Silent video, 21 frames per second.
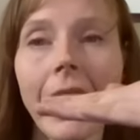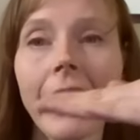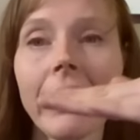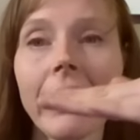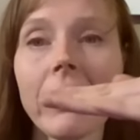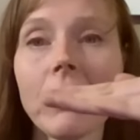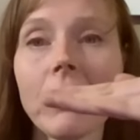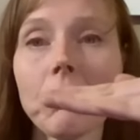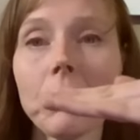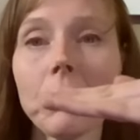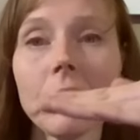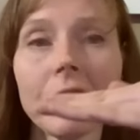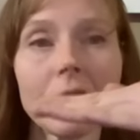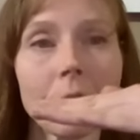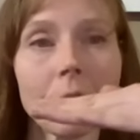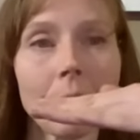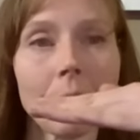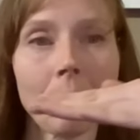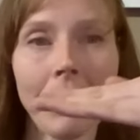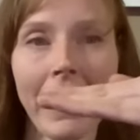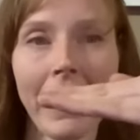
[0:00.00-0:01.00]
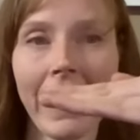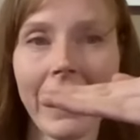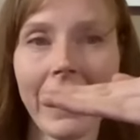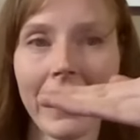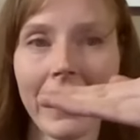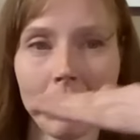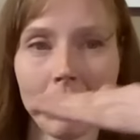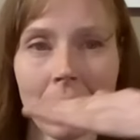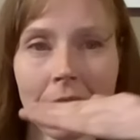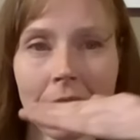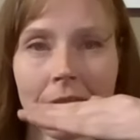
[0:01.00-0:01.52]
and then they'll move into a
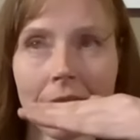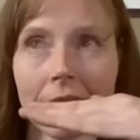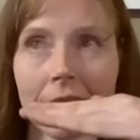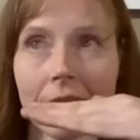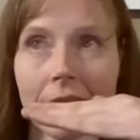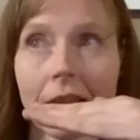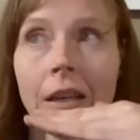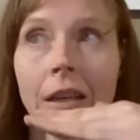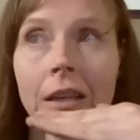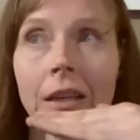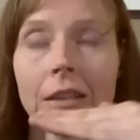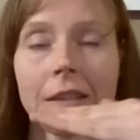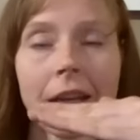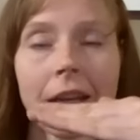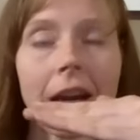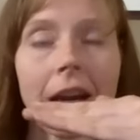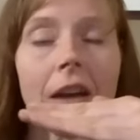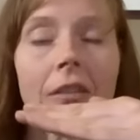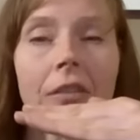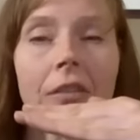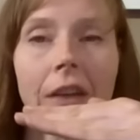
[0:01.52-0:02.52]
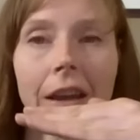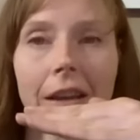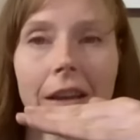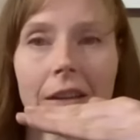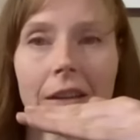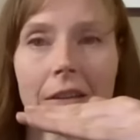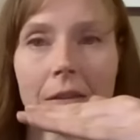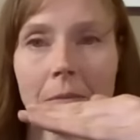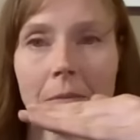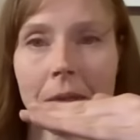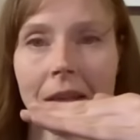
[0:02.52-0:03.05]
panic because it's
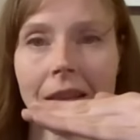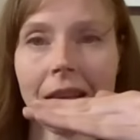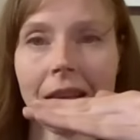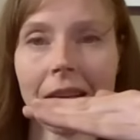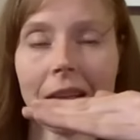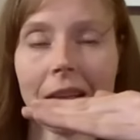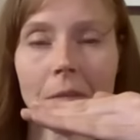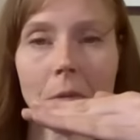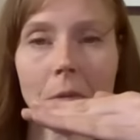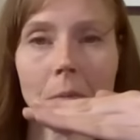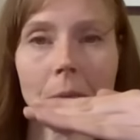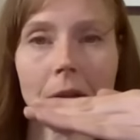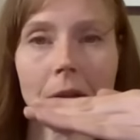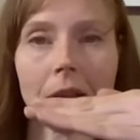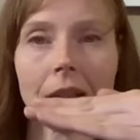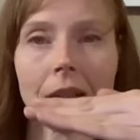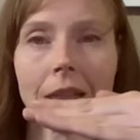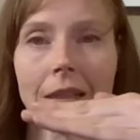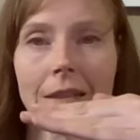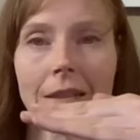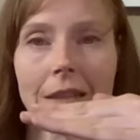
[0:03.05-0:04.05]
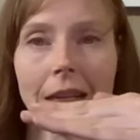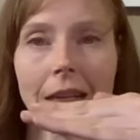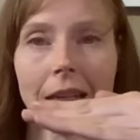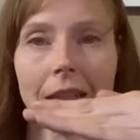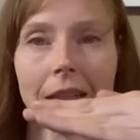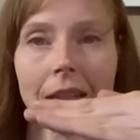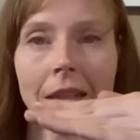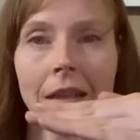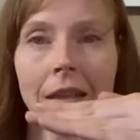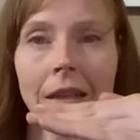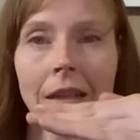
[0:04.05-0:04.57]
terrifying to be in that immobility
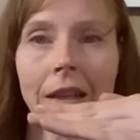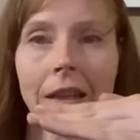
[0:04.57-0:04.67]
state